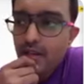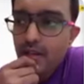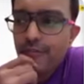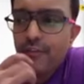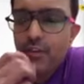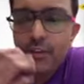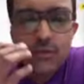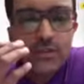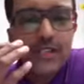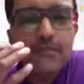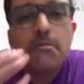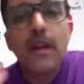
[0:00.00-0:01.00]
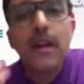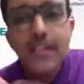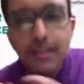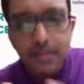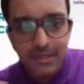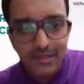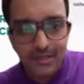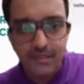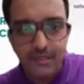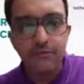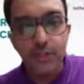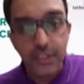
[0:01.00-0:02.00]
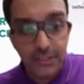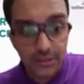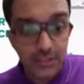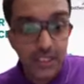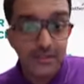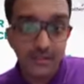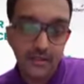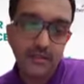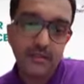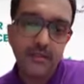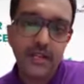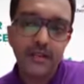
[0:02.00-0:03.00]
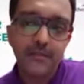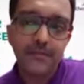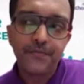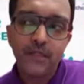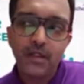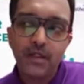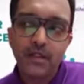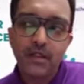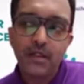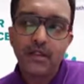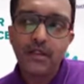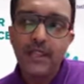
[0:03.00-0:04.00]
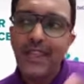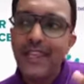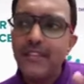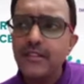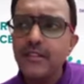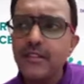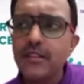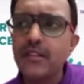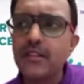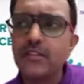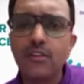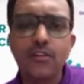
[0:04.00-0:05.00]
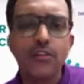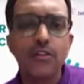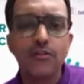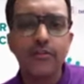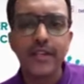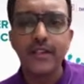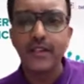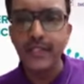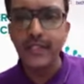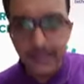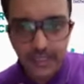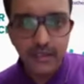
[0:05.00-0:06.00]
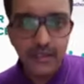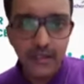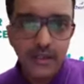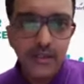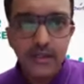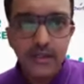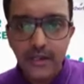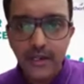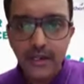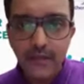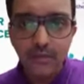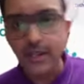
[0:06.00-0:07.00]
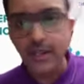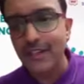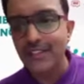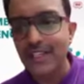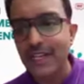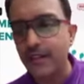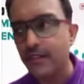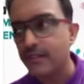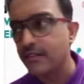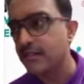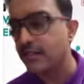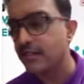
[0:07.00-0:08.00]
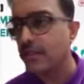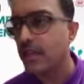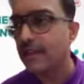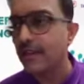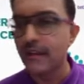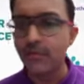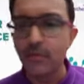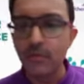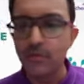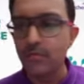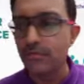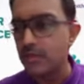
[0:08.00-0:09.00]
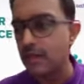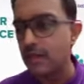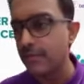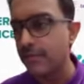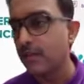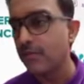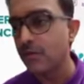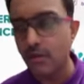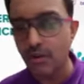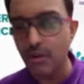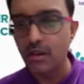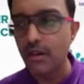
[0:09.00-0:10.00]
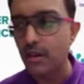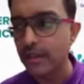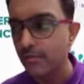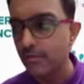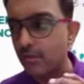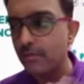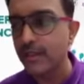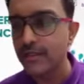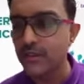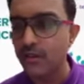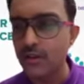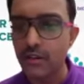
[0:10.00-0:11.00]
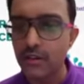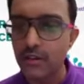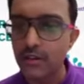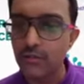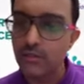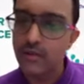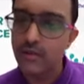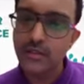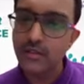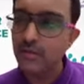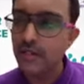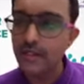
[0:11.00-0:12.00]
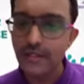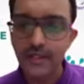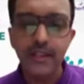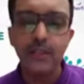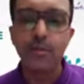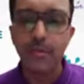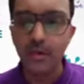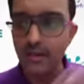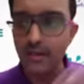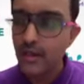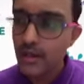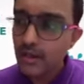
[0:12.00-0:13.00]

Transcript: if you're using multiple systems for each of these right the agent is not going to find it easy right i'm going to get a chat in system a and i'm going to suddenly pick up a call and put my headset on and talk to a customer and then i open